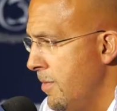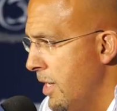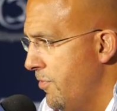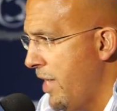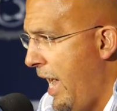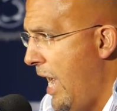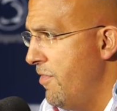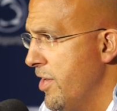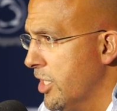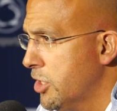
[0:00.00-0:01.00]
If you
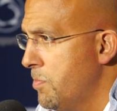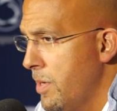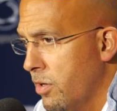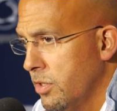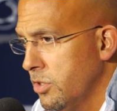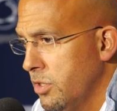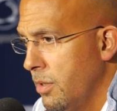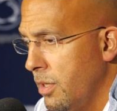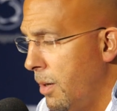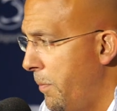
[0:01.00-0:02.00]
haven't experienced
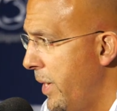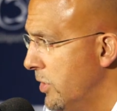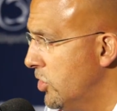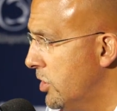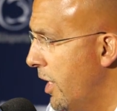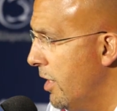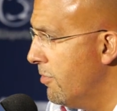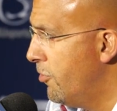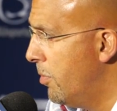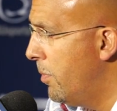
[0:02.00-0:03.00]
a Penn
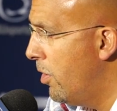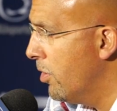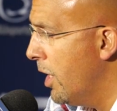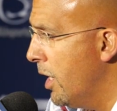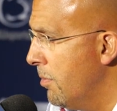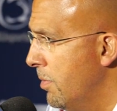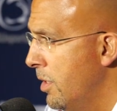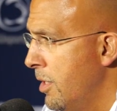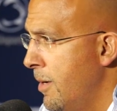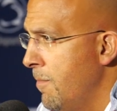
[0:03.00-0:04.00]
State football game,
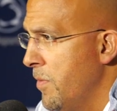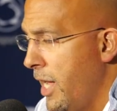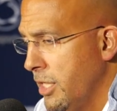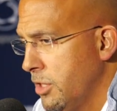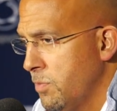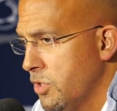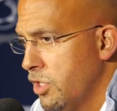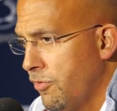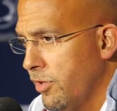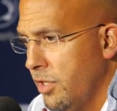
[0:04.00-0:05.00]
and
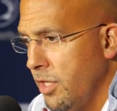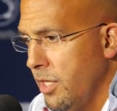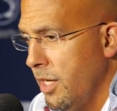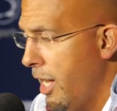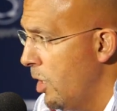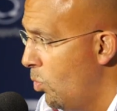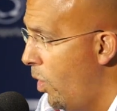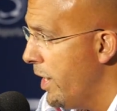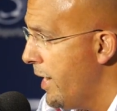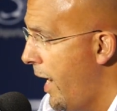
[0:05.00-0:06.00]
specifically a
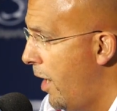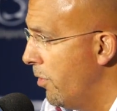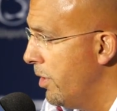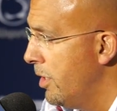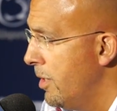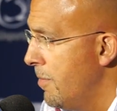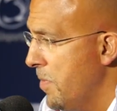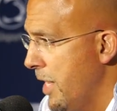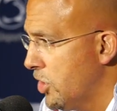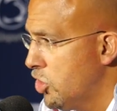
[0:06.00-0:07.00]
whiteout,
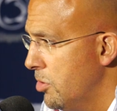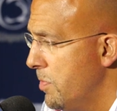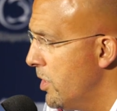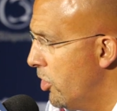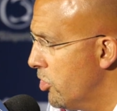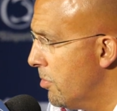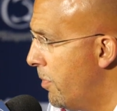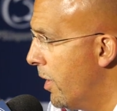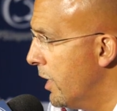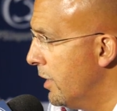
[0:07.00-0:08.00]
it should be on your
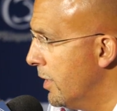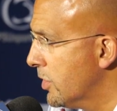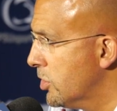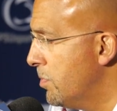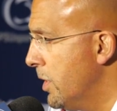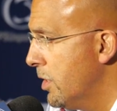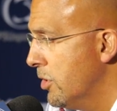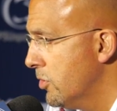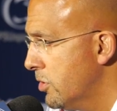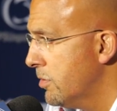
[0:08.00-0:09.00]
bucket list,
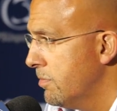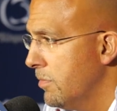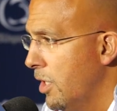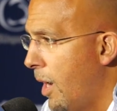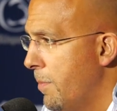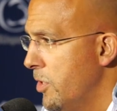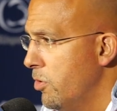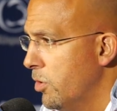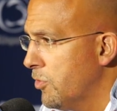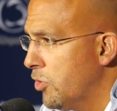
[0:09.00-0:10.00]
because you know, I've been
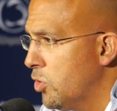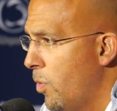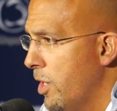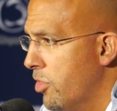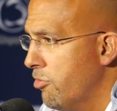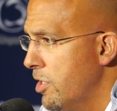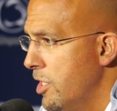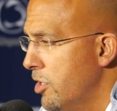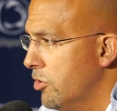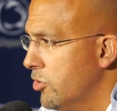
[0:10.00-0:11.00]
doing this for 23
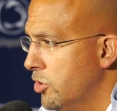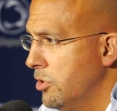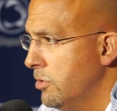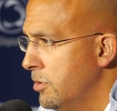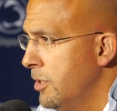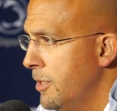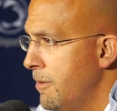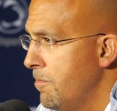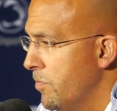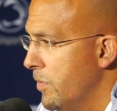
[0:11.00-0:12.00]
years, and
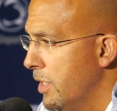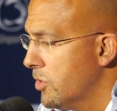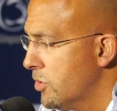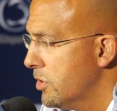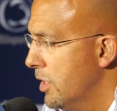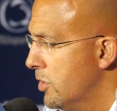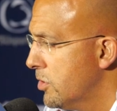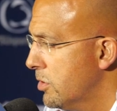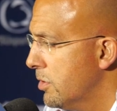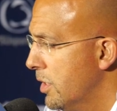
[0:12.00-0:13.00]
it's
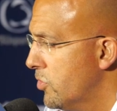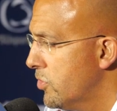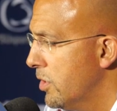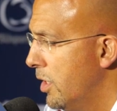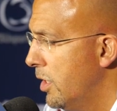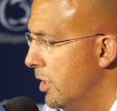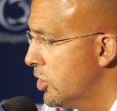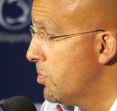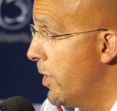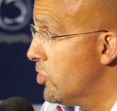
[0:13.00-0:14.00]

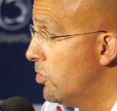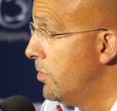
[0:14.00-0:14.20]
special.